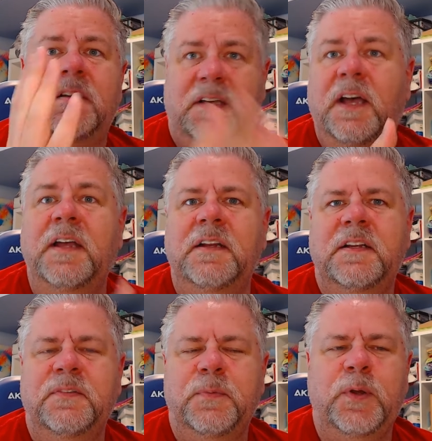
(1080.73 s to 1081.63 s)
cut
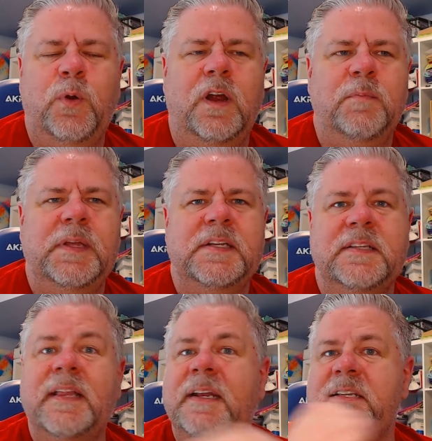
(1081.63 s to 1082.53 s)

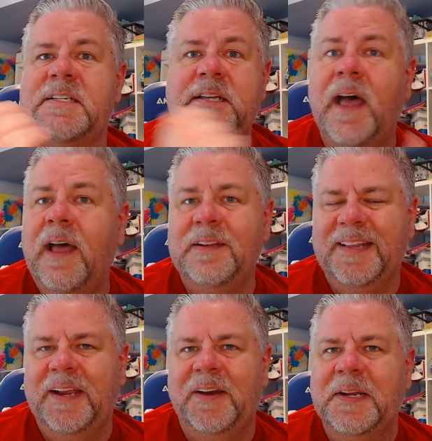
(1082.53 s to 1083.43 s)
requirement that is
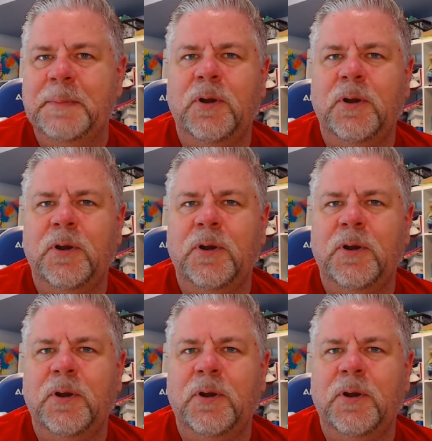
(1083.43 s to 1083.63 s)
not there in